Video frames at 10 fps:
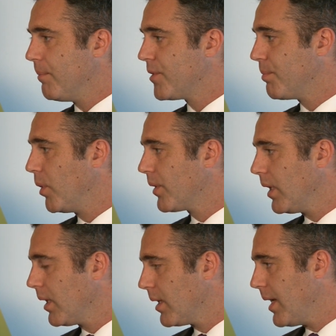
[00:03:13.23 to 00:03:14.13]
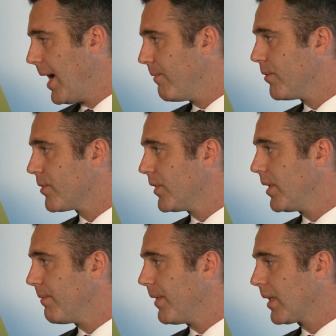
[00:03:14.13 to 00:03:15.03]
Smoking can
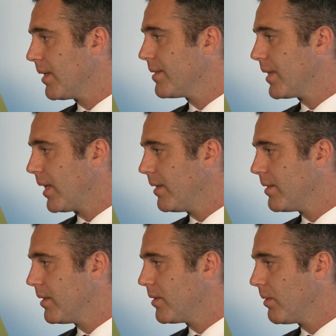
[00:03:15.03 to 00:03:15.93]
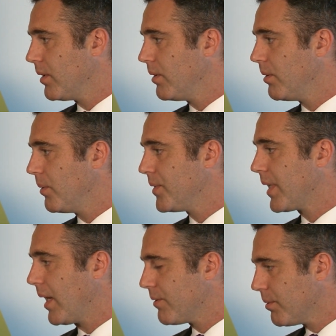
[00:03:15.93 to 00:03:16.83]
adversely affect the sinuses, so I do always
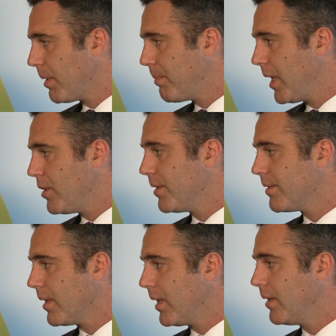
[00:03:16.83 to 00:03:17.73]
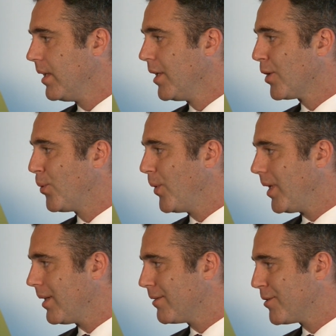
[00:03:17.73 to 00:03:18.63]
counsel my patients on
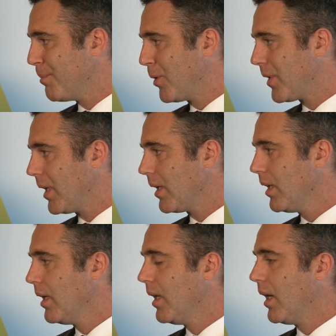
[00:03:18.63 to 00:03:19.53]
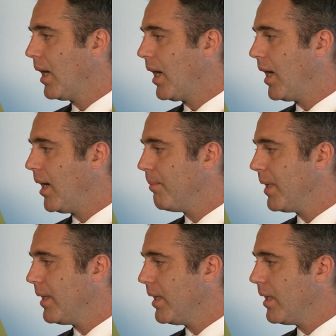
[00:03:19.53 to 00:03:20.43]
quitting smoking.
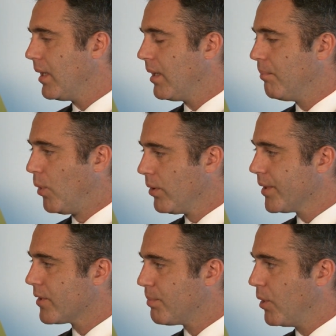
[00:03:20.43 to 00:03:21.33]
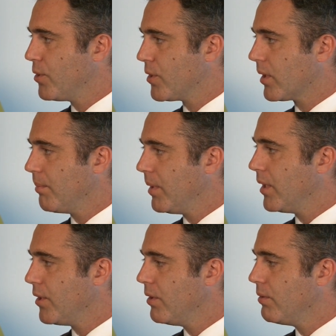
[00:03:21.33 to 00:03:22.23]
And then mold exposure can be
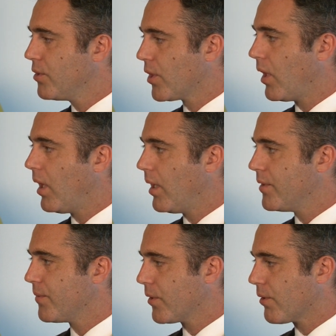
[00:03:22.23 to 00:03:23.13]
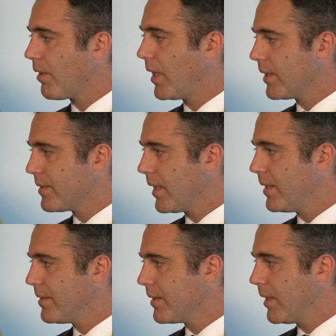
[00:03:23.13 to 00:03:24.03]
a huge cause for chronic
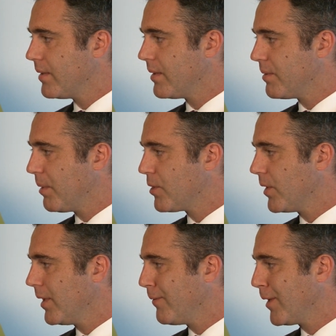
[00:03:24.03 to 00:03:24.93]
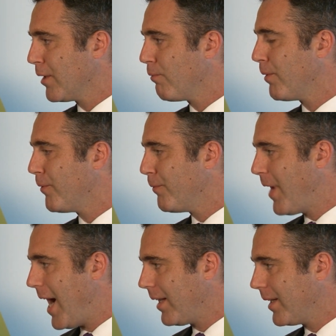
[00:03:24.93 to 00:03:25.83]
sinusitis, especially living in a river
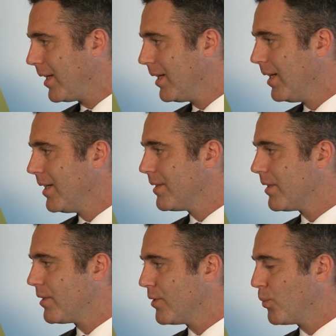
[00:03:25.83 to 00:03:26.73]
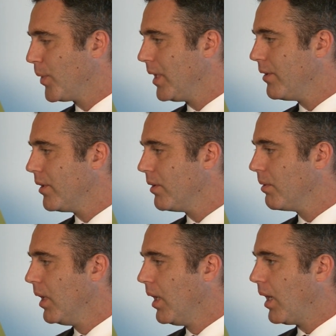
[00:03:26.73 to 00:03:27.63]
valley such as we
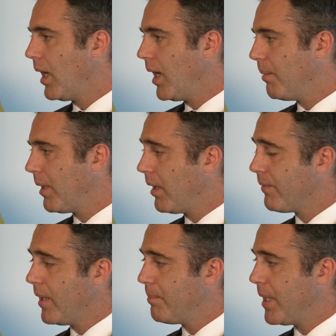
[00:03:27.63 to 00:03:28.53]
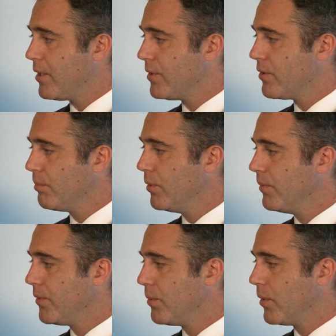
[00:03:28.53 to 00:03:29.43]
do. I often have patients who
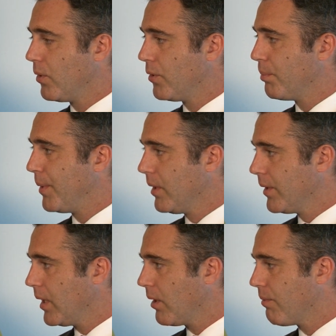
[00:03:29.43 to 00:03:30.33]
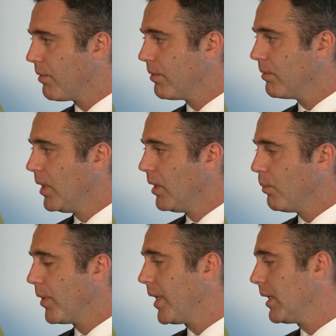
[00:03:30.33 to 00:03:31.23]
move to an older building through
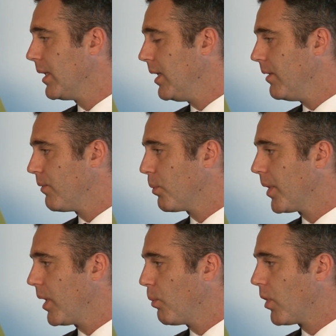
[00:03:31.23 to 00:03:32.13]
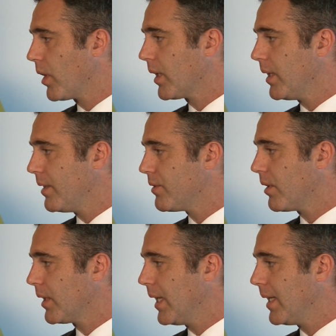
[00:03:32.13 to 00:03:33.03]
where they live or where they work, and they
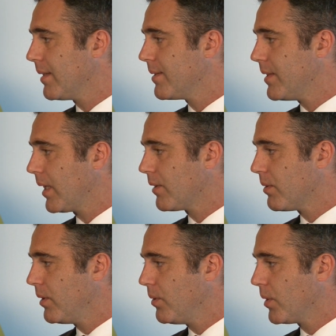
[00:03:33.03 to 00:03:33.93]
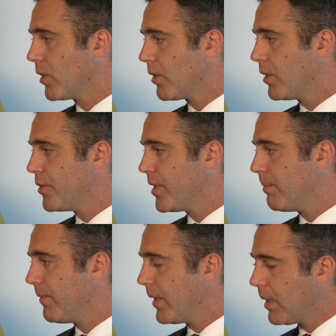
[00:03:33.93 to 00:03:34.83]
start getting sick. So I do encourage
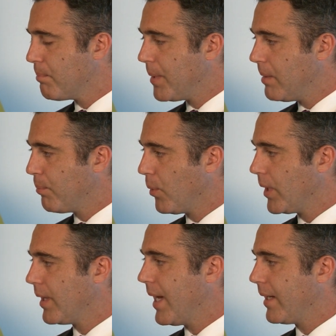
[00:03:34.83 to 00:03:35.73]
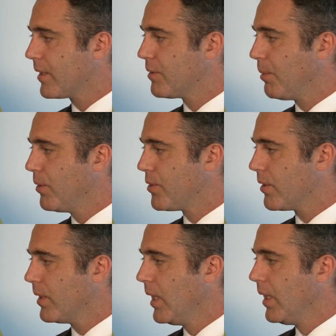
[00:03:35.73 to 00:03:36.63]
them, if they can pinpoint that
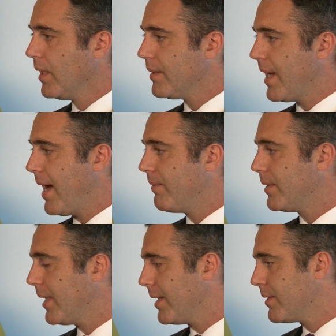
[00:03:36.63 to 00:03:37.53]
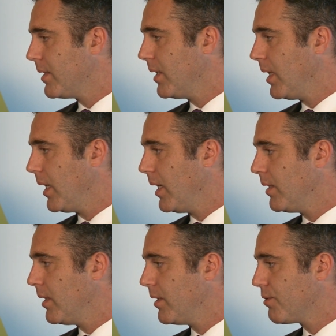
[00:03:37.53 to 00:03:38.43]
exposure, to have it tested
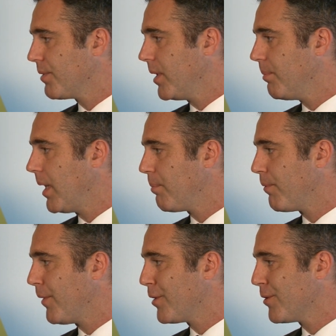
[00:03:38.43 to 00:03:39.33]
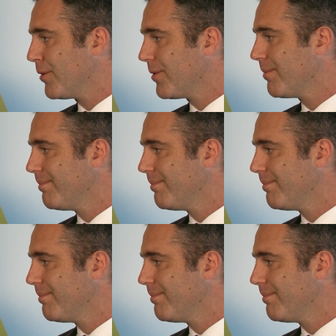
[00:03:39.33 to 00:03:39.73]
and treated by professionals.